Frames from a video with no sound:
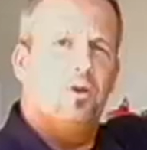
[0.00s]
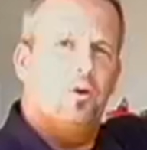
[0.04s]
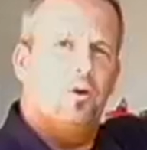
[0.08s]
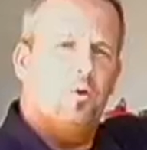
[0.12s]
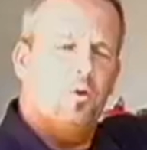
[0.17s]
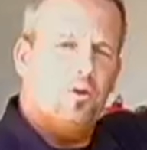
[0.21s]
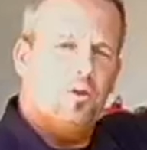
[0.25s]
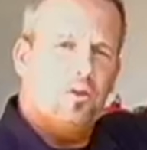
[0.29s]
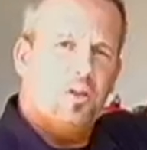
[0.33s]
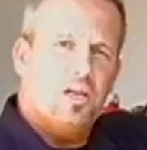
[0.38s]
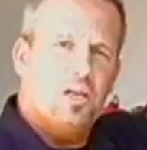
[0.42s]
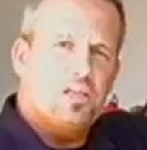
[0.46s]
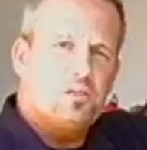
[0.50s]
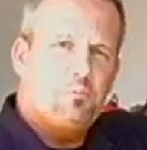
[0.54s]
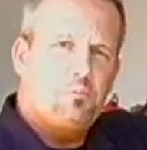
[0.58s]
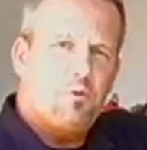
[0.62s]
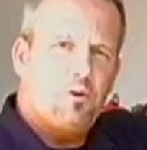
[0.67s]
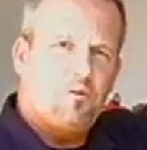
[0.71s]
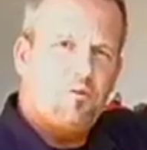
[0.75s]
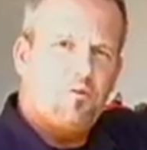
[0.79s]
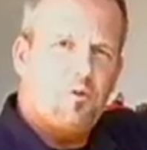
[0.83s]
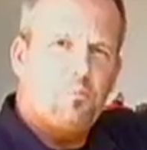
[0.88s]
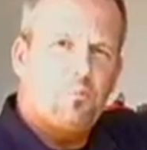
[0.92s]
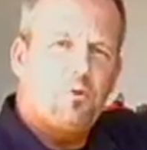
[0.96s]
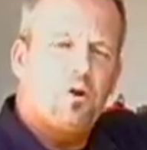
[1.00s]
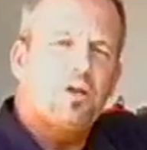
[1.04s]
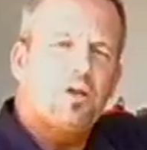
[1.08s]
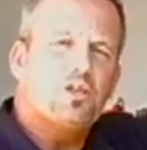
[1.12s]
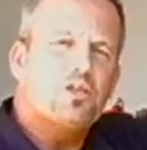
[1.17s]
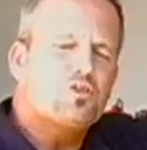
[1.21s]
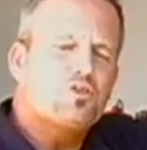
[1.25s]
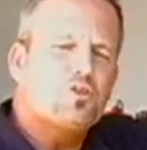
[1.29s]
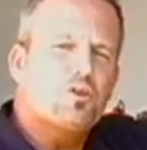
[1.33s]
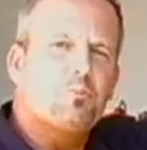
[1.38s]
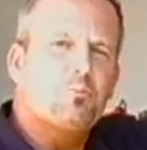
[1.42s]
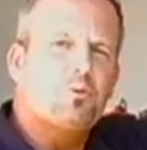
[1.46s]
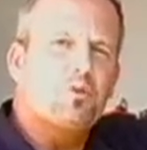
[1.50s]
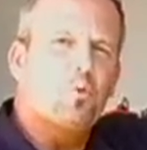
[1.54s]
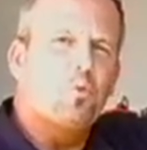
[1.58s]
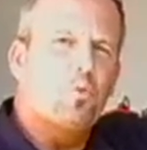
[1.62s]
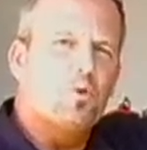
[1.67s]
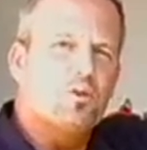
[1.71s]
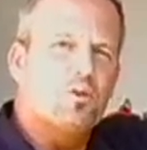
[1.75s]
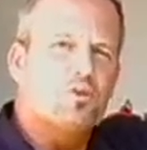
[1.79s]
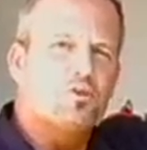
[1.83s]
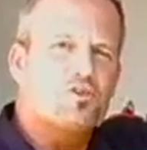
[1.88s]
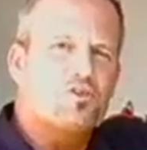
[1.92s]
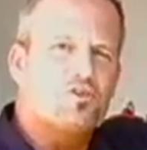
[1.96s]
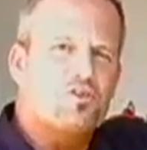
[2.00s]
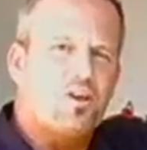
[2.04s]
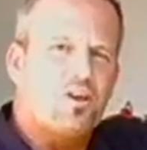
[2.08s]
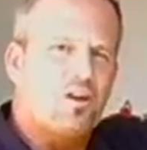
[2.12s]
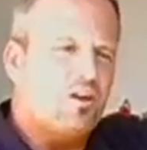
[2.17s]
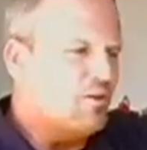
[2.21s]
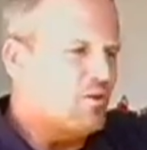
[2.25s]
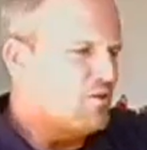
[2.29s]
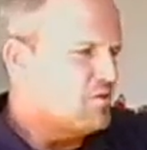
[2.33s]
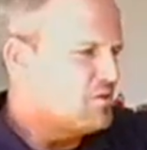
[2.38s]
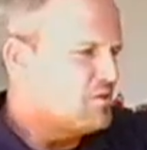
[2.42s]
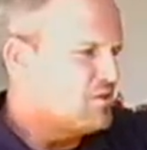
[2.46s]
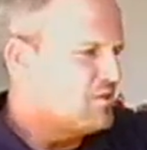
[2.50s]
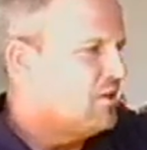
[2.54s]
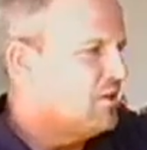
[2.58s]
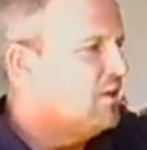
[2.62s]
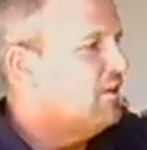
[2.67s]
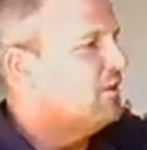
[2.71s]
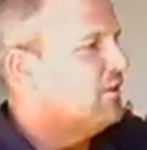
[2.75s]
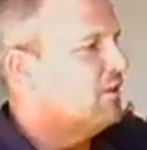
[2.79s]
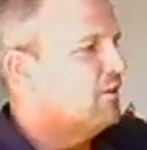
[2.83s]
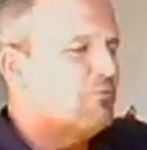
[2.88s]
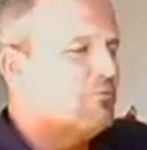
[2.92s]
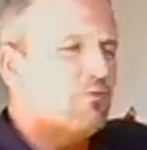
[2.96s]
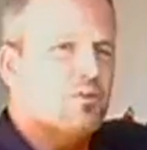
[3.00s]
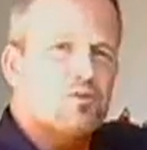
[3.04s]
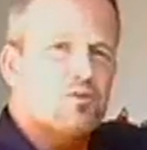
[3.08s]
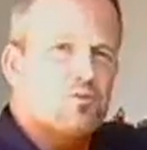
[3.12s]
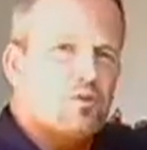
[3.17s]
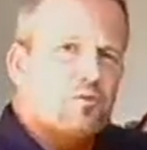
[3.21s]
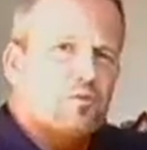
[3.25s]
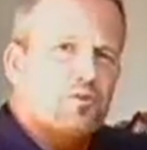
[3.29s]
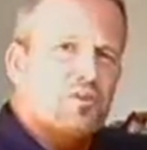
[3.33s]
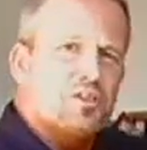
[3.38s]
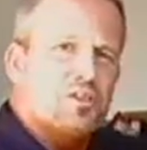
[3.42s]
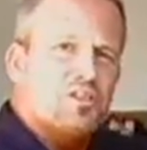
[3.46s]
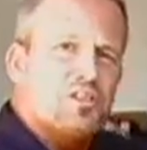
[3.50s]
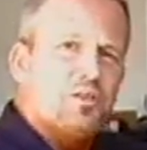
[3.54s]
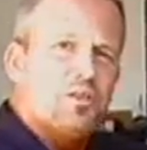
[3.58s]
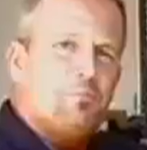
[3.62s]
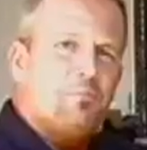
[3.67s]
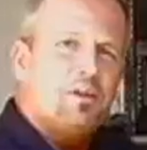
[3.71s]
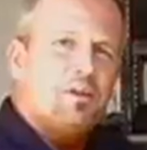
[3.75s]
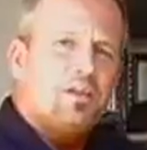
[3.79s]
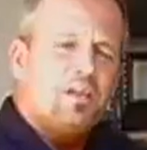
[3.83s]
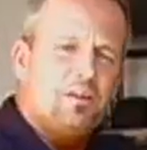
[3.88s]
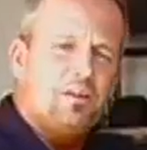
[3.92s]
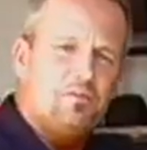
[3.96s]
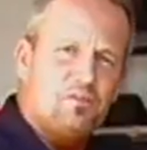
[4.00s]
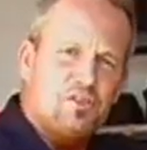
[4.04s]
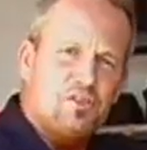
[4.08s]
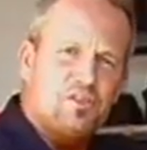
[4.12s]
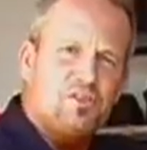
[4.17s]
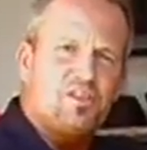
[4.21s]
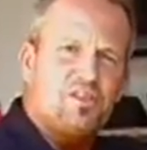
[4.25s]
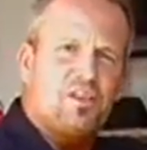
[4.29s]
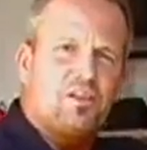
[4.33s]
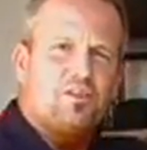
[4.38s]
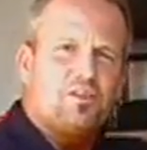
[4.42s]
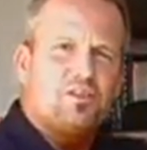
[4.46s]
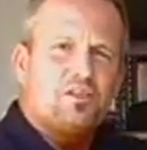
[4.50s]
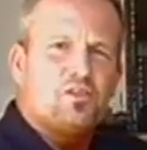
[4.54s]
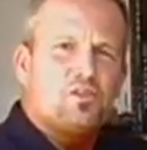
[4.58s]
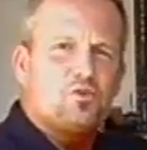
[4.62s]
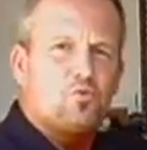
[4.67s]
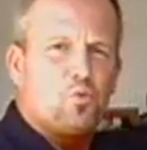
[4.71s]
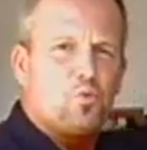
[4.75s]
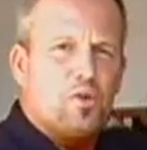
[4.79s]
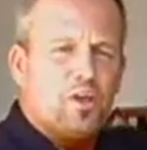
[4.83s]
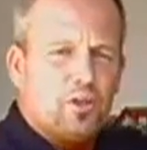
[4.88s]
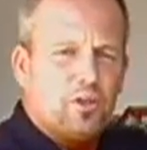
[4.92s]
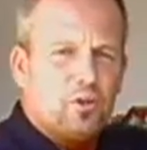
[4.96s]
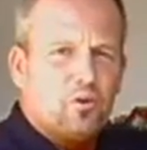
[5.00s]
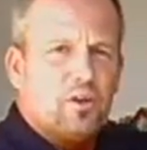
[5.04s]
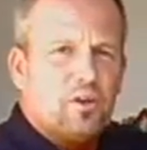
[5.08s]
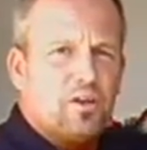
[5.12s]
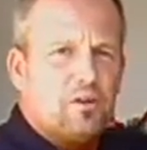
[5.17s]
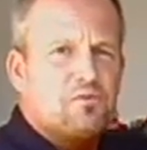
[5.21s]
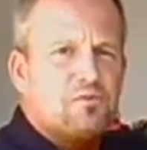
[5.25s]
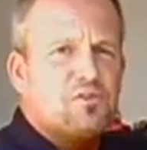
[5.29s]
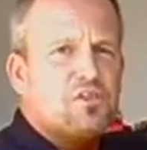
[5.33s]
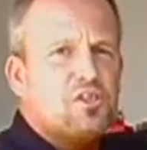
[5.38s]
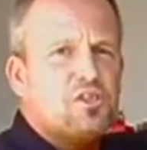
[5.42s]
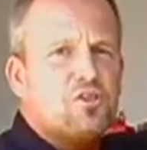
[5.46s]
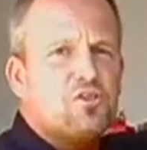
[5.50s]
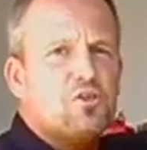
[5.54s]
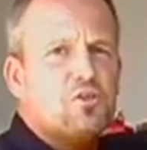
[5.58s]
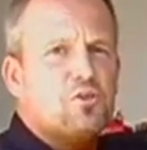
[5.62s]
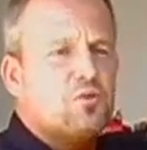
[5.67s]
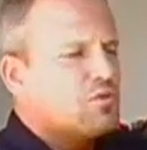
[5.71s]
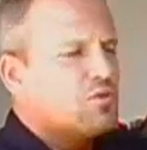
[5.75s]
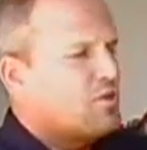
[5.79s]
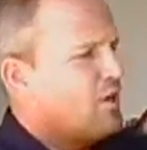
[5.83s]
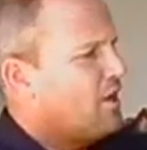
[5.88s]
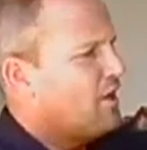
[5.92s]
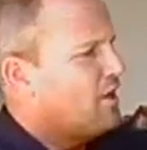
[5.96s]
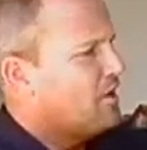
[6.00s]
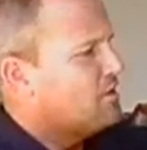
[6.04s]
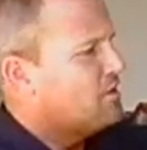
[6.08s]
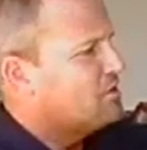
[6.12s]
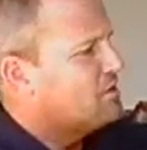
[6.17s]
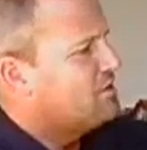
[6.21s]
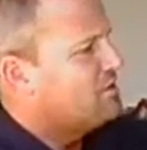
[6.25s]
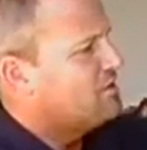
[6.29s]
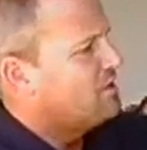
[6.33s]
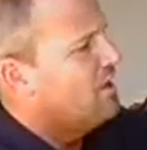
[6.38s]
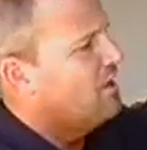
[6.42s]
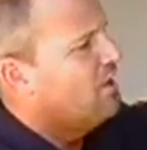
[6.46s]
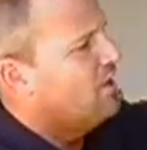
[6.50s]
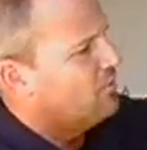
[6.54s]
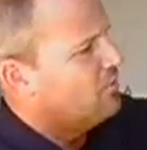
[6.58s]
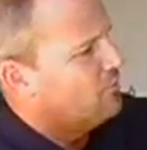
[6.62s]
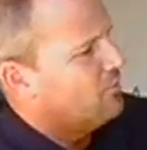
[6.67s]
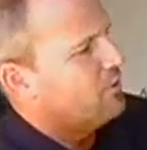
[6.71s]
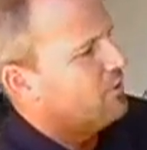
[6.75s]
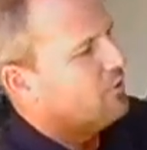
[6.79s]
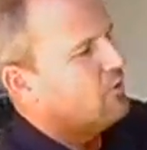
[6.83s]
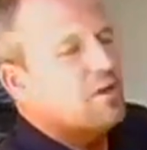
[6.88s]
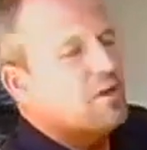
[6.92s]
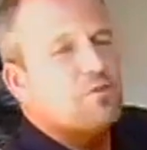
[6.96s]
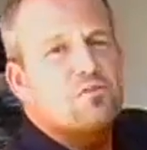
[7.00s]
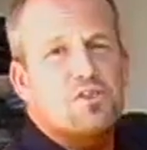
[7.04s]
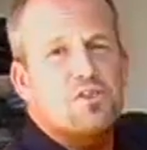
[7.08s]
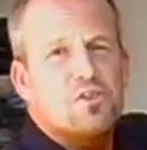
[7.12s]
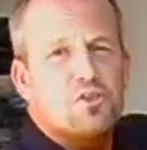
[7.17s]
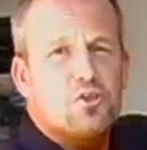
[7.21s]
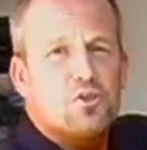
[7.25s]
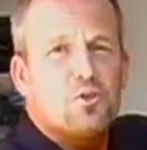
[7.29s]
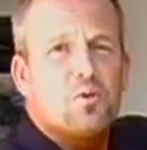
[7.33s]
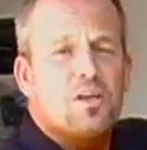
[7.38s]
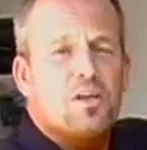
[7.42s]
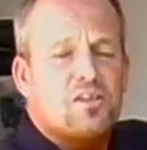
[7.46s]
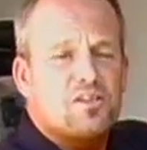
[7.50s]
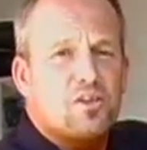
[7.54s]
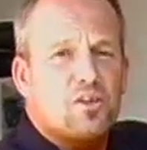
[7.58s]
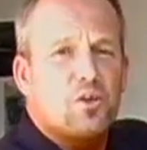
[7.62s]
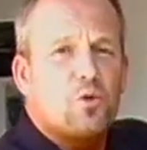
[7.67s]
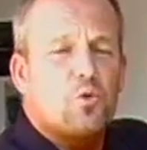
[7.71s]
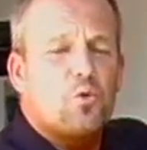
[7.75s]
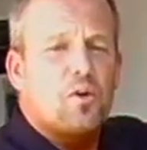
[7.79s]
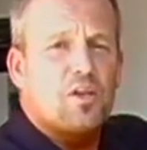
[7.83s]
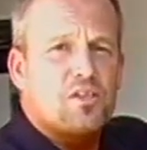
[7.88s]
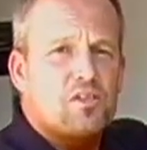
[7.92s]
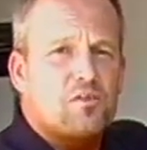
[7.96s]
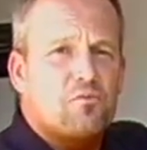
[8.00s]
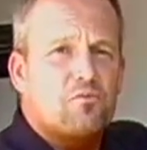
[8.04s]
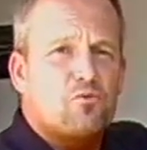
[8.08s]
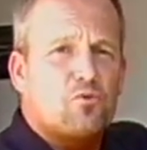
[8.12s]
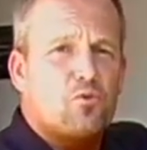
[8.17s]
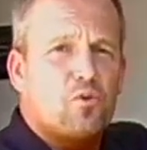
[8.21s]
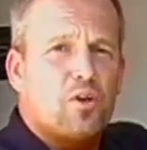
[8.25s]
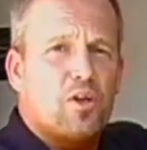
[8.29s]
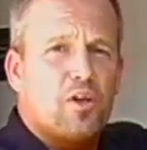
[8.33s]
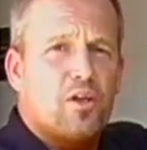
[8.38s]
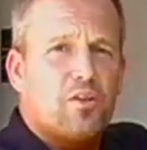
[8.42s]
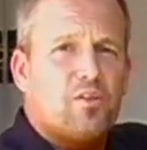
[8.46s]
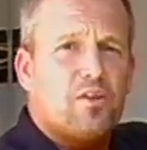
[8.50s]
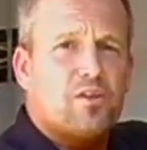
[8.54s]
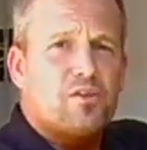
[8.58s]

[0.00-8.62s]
Well, the last part of our project is going to be the wheels and tires. Now, our friends over at Dick CPEC gave us a set of these Radial FC2 tires. Radial FC2 has an aggressive tread